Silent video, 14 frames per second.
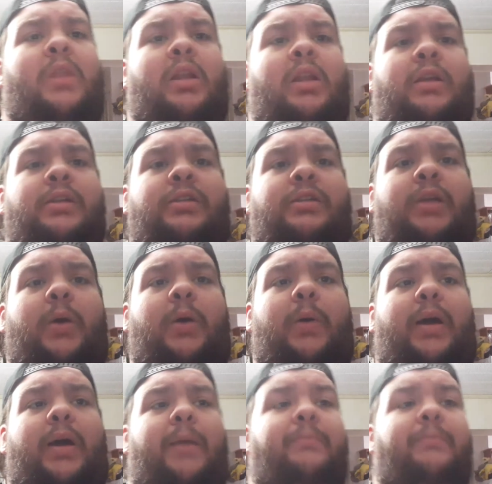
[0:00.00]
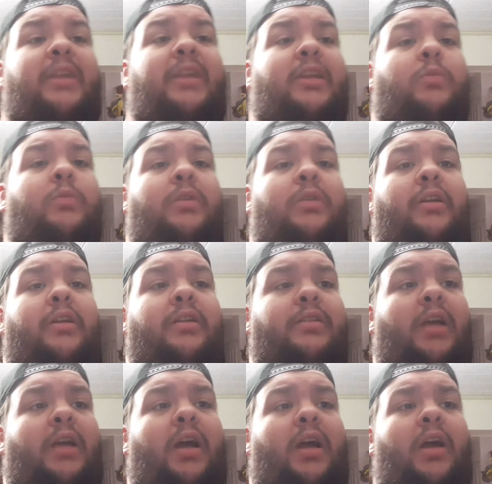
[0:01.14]
so um, the next one is
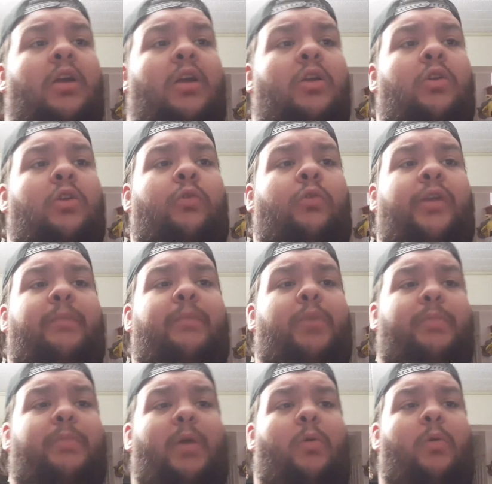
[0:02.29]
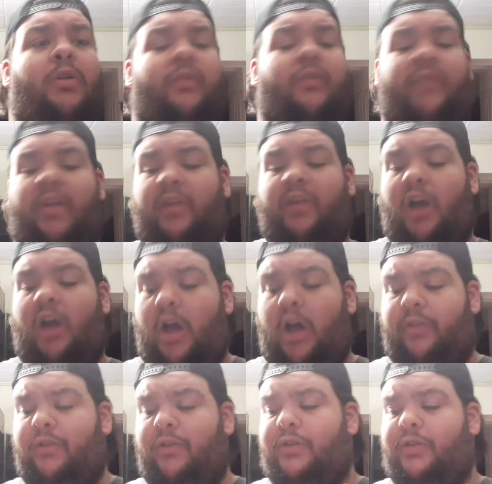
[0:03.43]
uh, read a book by one of your favorite
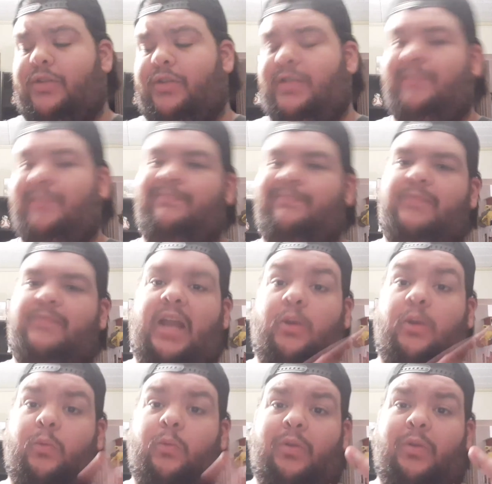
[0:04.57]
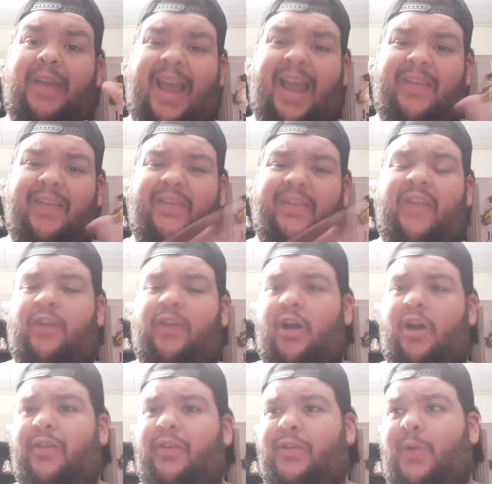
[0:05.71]
authors. I don't really have a favorite author,
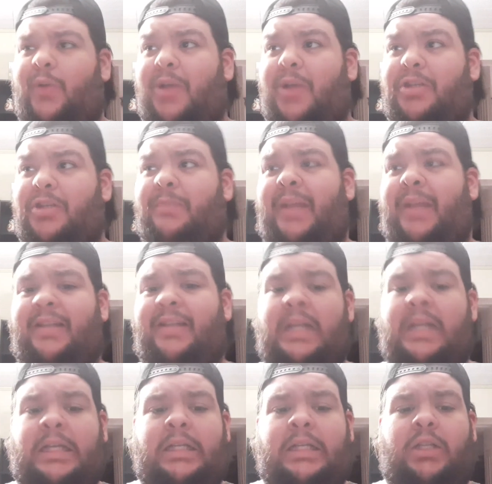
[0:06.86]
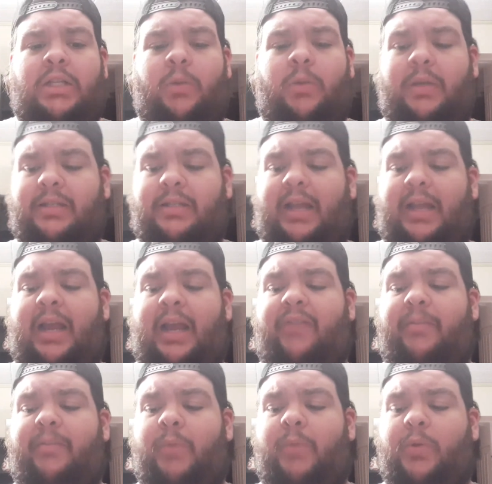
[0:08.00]
so I just picked the ones I have the
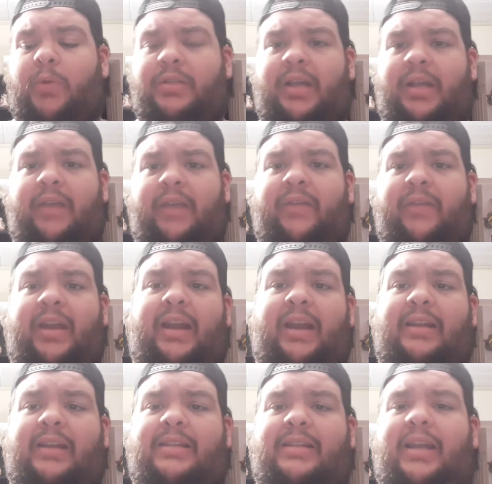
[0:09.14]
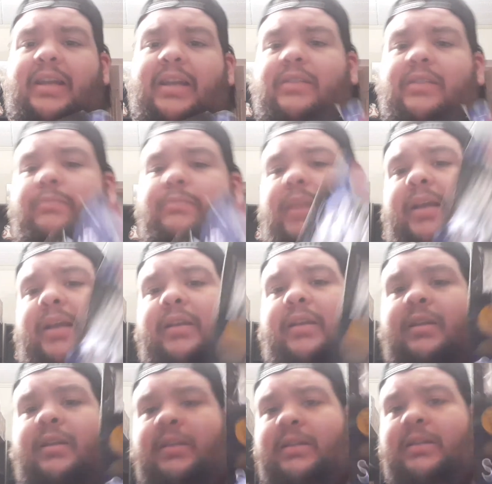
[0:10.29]
most of, and I decided to pick
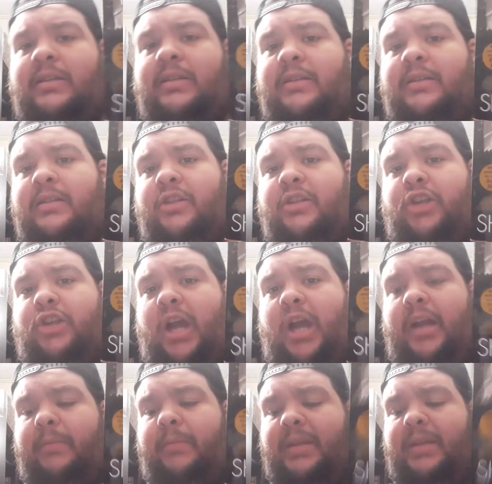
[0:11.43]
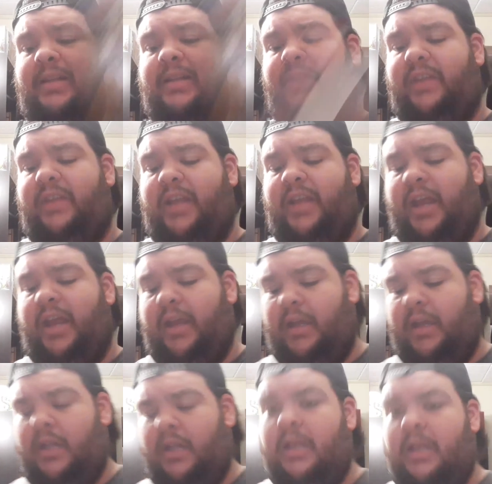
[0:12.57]
The Shining by Stephen King.
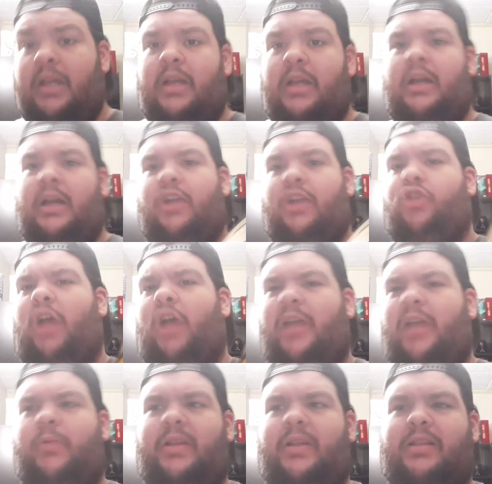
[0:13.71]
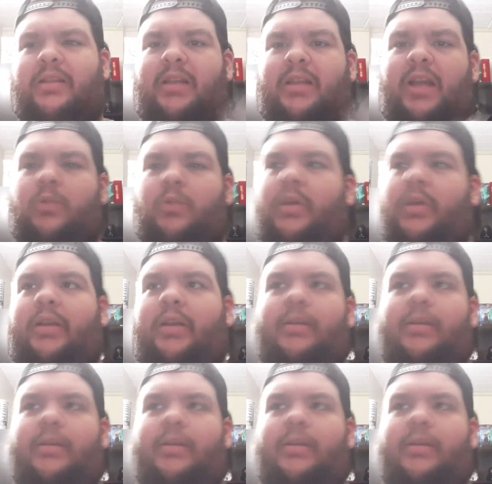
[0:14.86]
I tried to read this last week